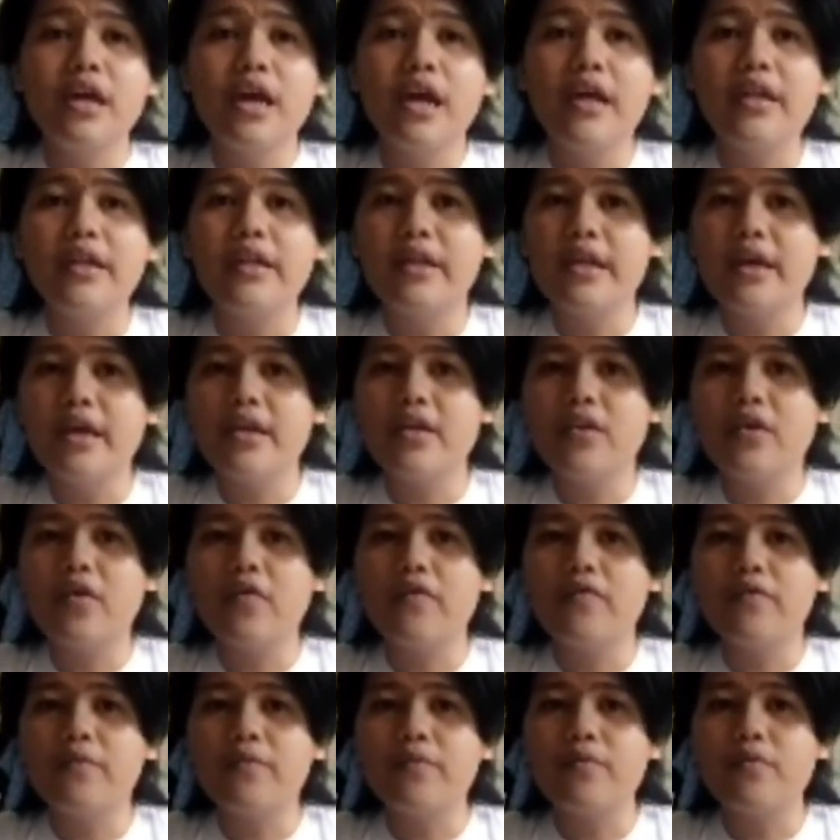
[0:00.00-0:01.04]
at the end of
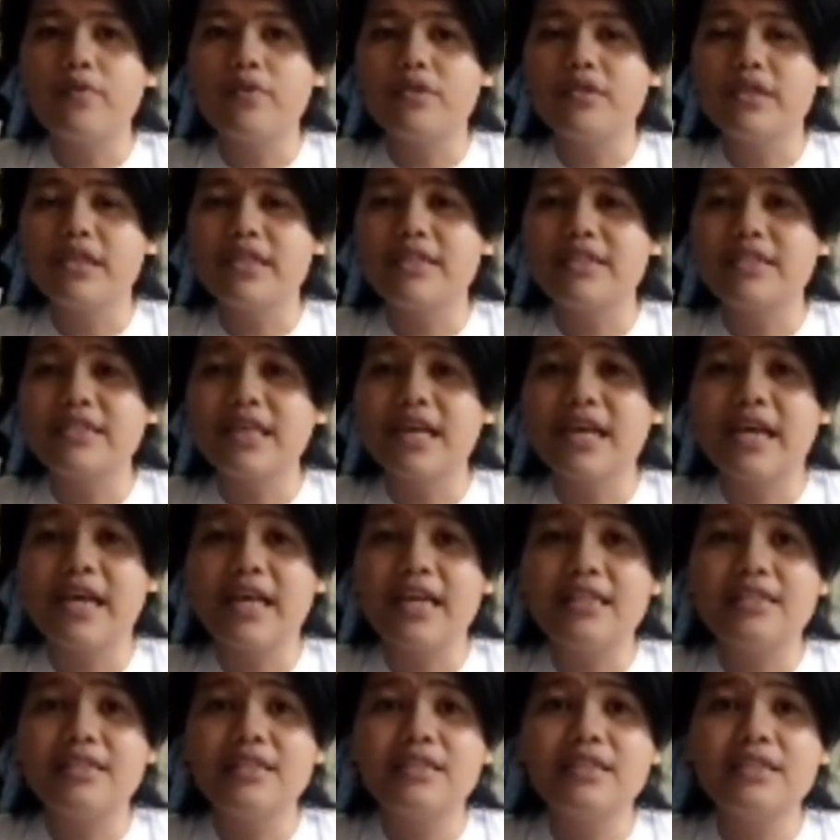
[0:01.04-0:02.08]
the process.
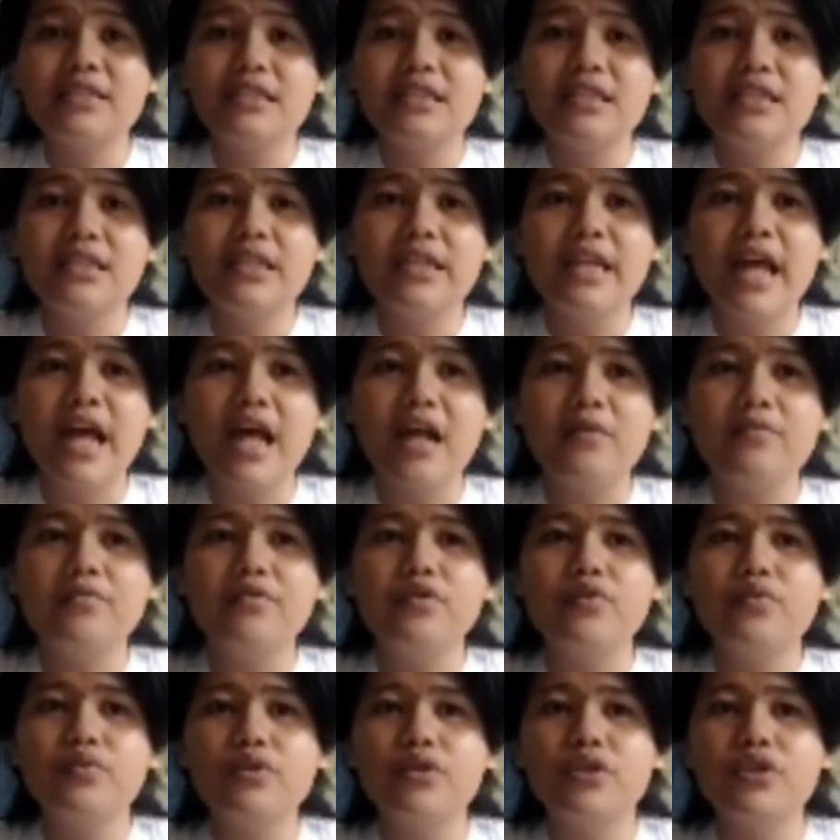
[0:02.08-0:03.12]
Hence, it helps
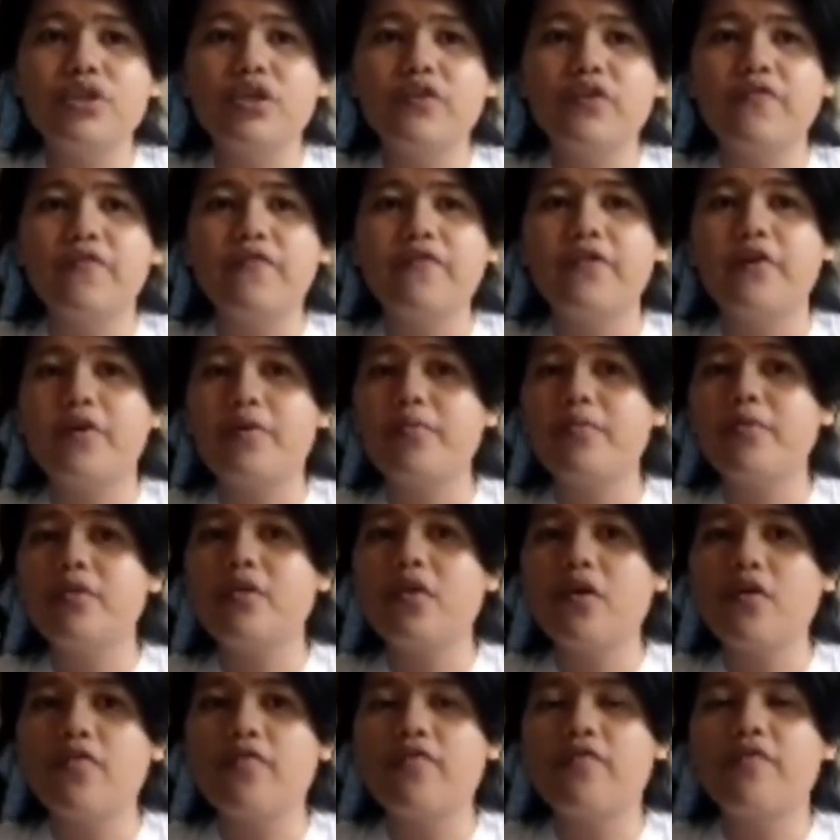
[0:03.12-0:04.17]
to achieve thermal
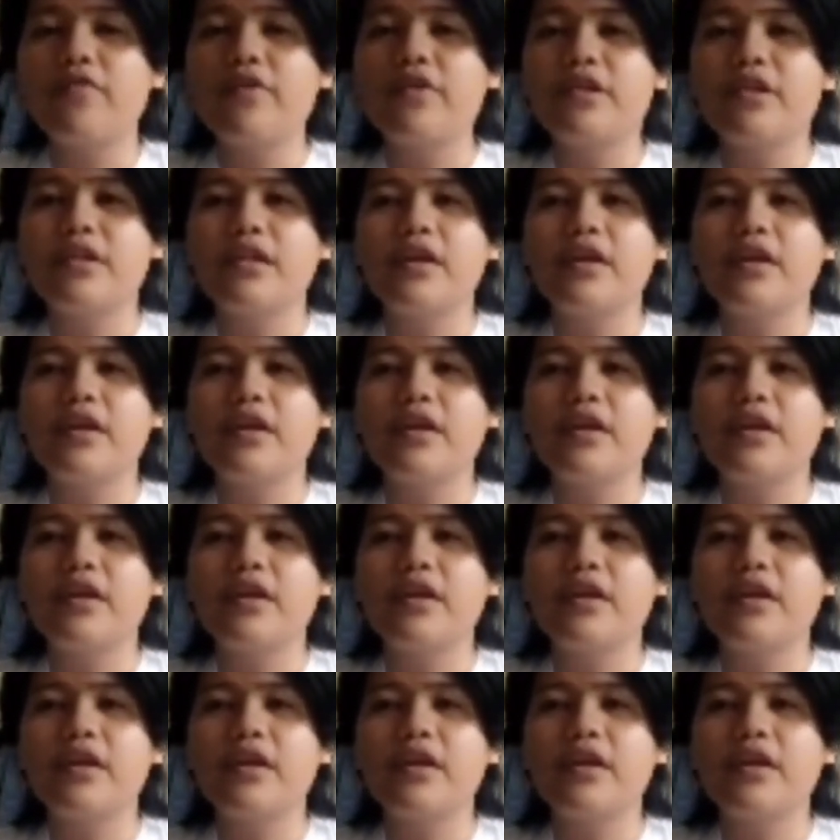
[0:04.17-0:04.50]
comfort